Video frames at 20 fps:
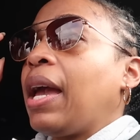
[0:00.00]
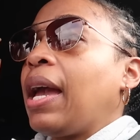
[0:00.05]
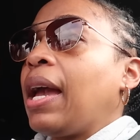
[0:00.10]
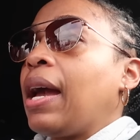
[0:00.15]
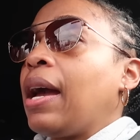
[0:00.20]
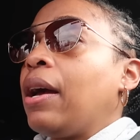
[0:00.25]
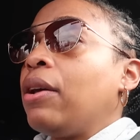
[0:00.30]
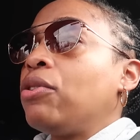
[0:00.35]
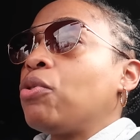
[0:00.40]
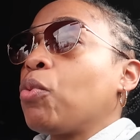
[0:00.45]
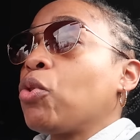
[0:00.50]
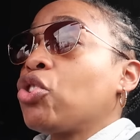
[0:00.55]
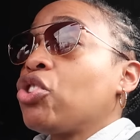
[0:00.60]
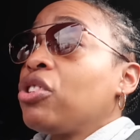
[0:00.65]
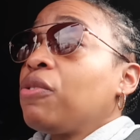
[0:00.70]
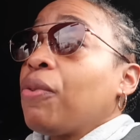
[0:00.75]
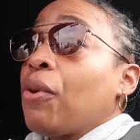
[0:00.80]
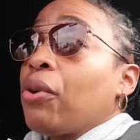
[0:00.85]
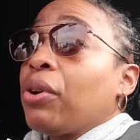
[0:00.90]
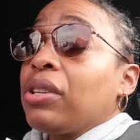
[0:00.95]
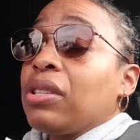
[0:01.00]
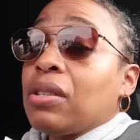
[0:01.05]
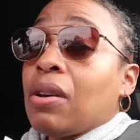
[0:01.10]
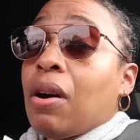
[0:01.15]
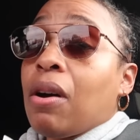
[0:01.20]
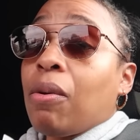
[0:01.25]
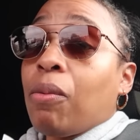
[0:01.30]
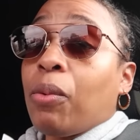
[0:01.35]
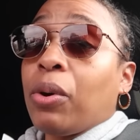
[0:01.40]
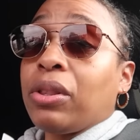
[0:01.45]
and we'll just focus
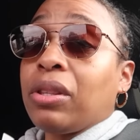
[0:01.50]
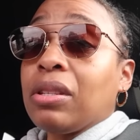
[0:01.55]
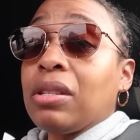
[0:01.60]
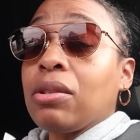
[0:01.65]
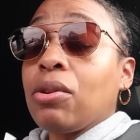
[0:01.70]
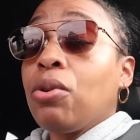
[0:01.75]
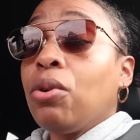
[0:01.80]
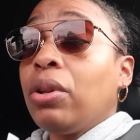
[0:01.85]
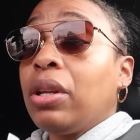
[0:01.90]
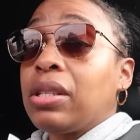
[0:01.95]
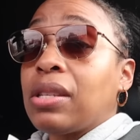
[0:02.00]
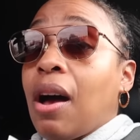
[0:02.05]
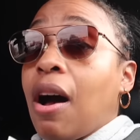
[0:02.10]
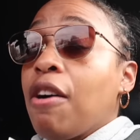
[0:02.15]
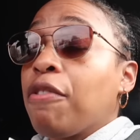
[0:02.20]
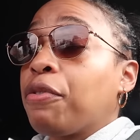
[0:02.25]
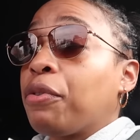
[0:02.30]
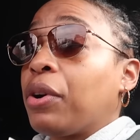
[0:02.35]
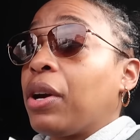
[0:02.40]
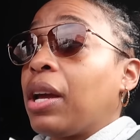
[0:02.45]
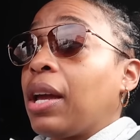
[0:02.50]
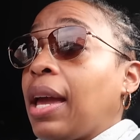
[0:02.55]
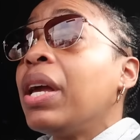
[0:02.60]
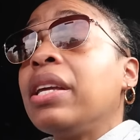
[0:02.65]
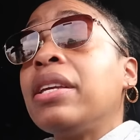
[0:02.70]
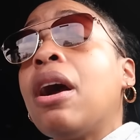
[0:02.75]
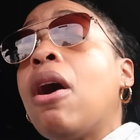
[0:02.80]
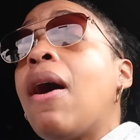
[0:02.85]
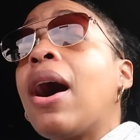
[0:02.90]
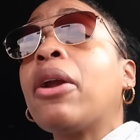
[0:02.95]
on what the school is offering.
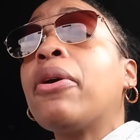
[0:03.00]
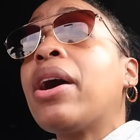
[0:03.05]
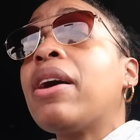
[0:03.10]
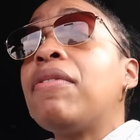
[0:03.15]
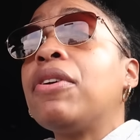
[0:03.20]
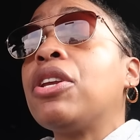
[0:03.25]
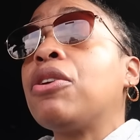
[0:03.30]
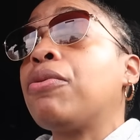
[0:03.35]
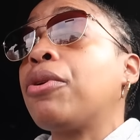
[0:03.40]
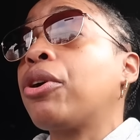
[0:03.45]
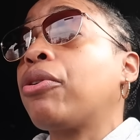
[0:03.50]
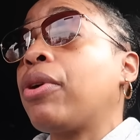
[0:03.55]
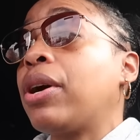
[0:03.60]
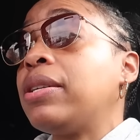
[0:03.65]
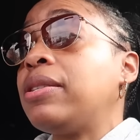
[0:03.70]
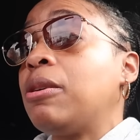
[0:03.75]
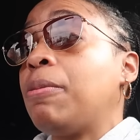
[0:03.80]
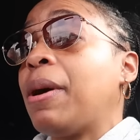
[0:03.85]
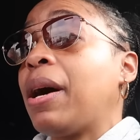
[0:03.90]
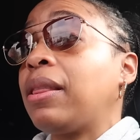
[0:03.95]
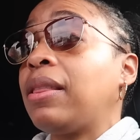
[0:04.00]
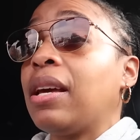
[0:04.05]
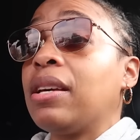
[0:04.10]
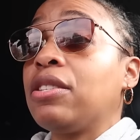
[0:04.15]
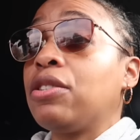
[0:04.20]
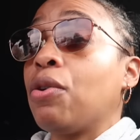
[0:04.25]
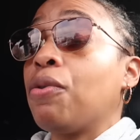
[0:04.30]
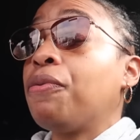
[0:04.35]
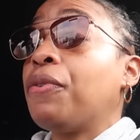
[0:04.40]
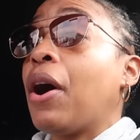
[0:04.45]
And y'all, I don't have any regrets about that
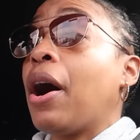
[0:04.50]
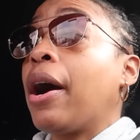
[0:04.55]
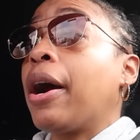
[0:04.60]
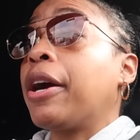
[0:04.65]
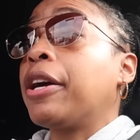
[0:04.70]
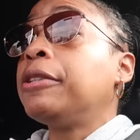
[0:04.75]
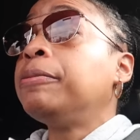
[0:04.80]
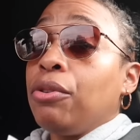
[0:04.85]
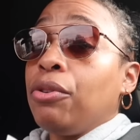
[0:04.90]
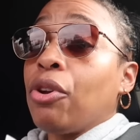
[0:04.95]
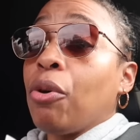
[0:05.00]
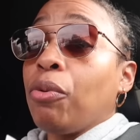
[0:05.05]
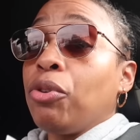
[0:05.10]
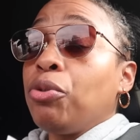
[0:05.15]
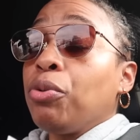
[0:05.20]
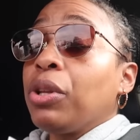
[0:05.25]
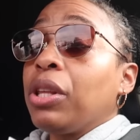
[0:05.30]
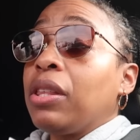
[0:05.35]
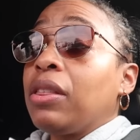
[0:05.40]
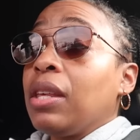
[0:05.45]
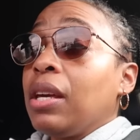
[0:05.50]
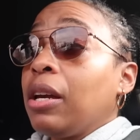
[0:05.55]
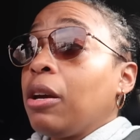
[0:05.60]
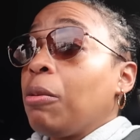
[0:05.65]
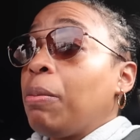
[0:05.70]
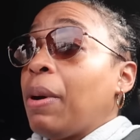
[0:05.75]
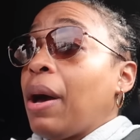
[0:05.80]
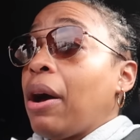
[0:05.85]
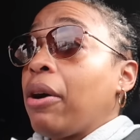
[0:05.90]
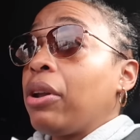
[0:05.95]
so far. You know, when you really think
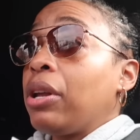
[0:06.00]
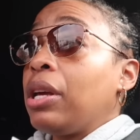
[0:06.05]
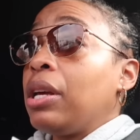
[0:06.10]
about